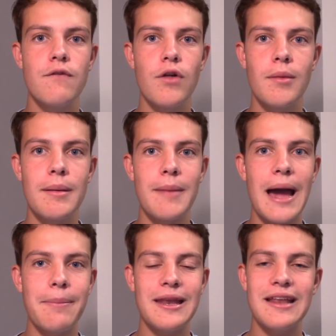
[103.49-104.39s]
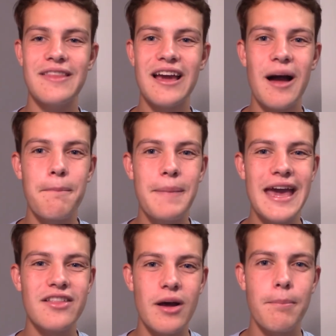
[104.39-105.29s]
Fulham, in my opinion, they got
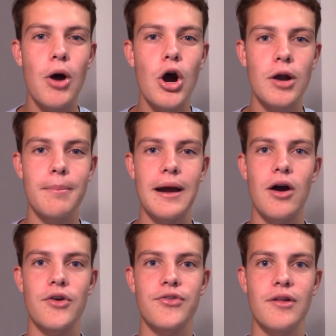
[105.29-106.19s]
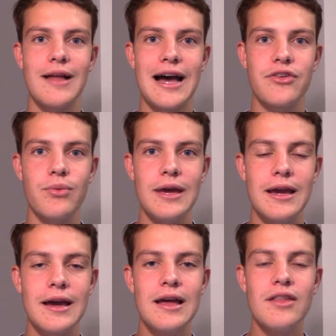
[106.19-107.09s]
picked apart by Arsenal last week.